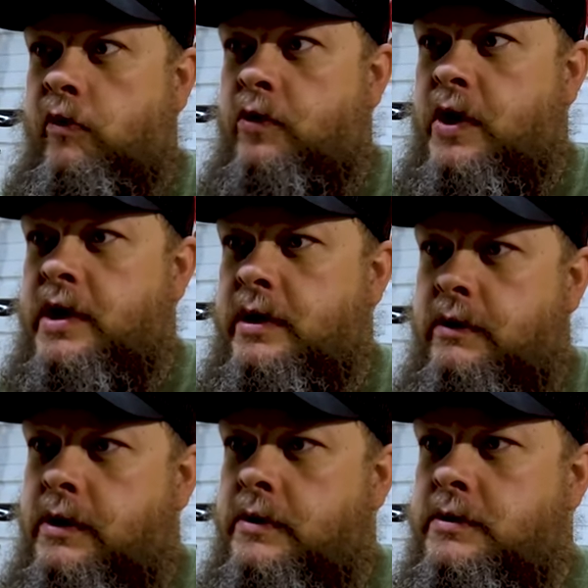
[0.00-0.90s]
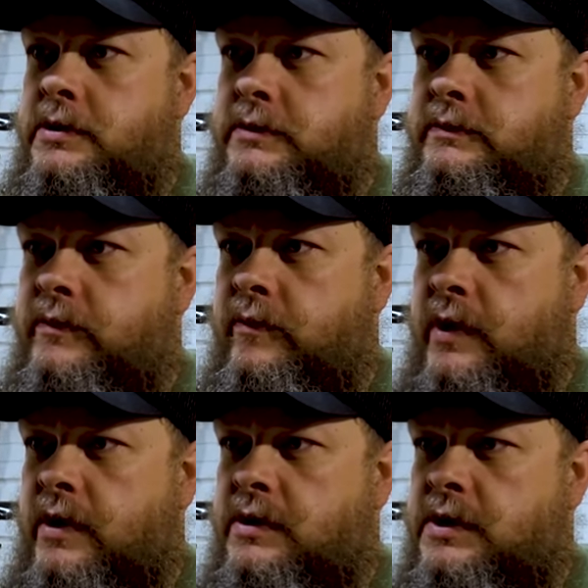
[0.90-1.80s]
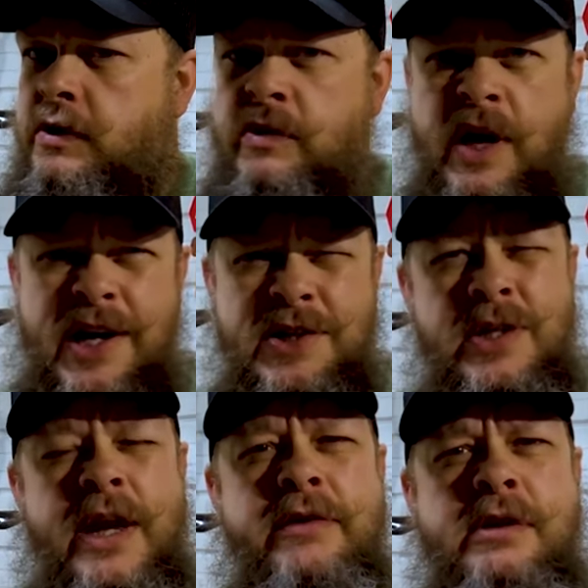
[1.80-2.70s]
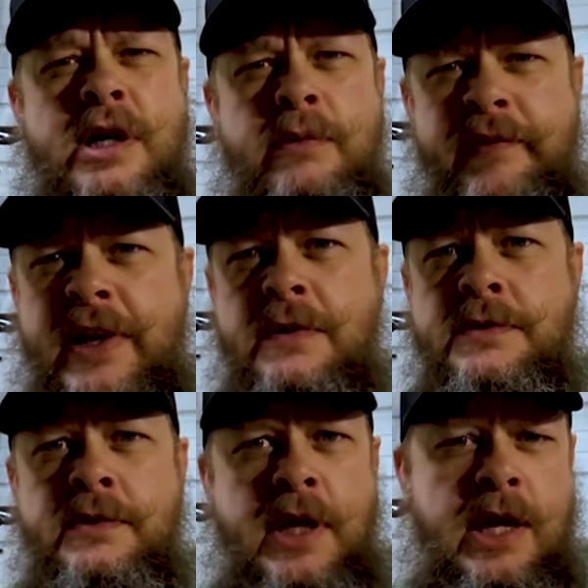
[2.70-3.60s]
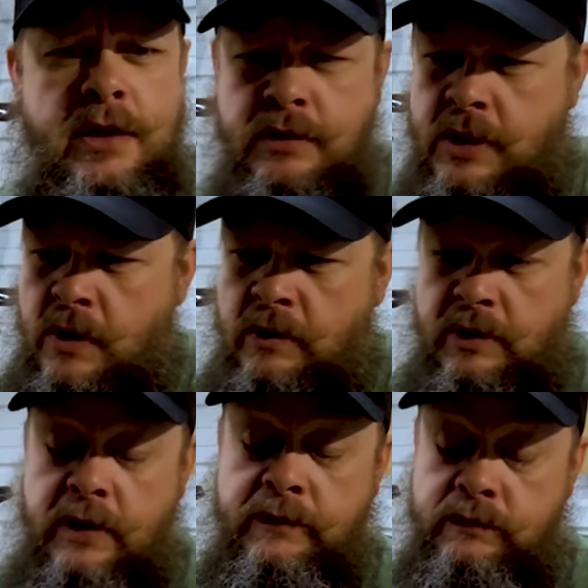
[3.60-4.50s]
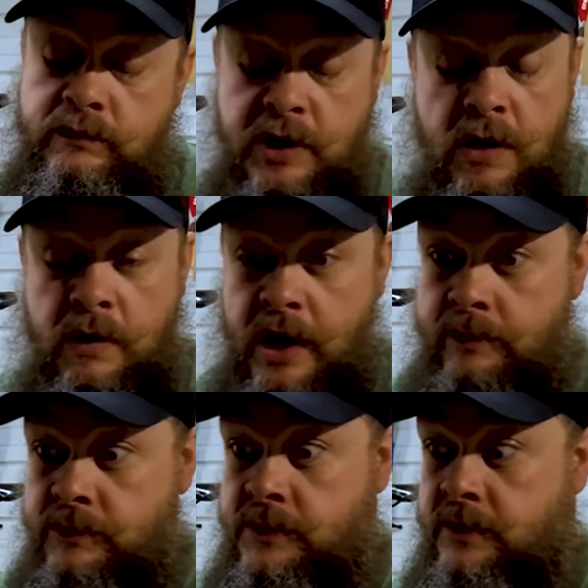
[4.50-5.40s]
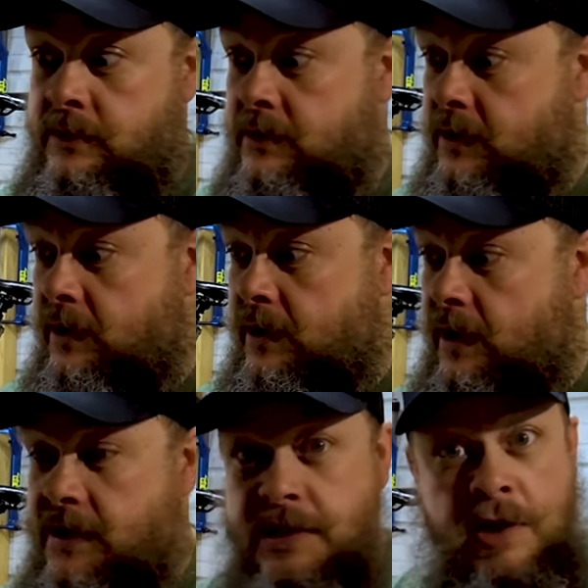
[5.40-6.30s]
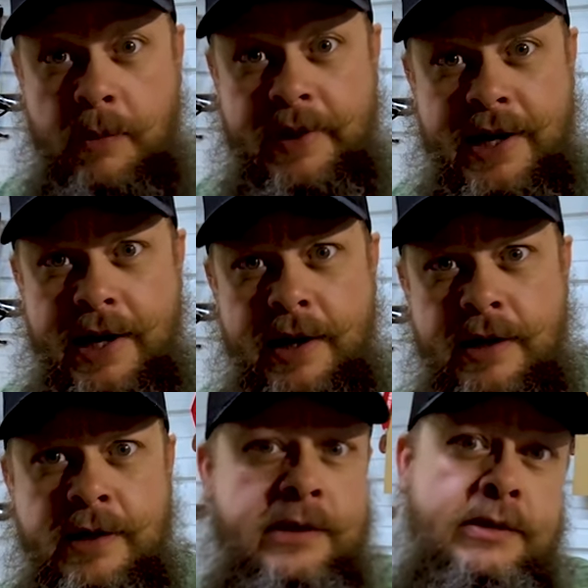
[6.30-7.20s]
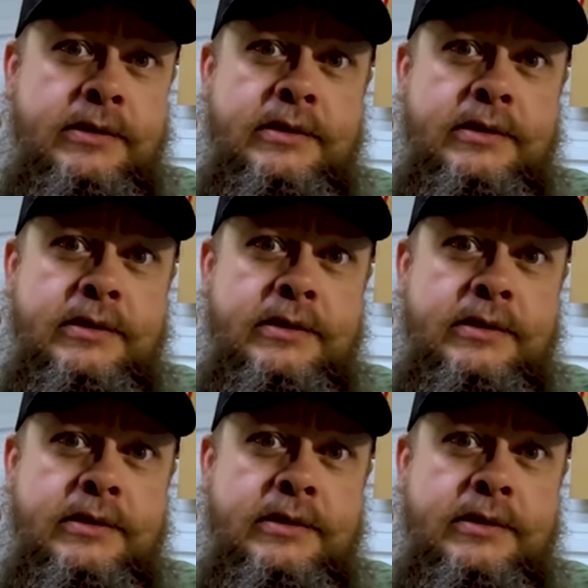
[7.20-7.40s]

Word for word: for the enduros. So I should have a couple videos on that. You know, if it all happens, still up in the air.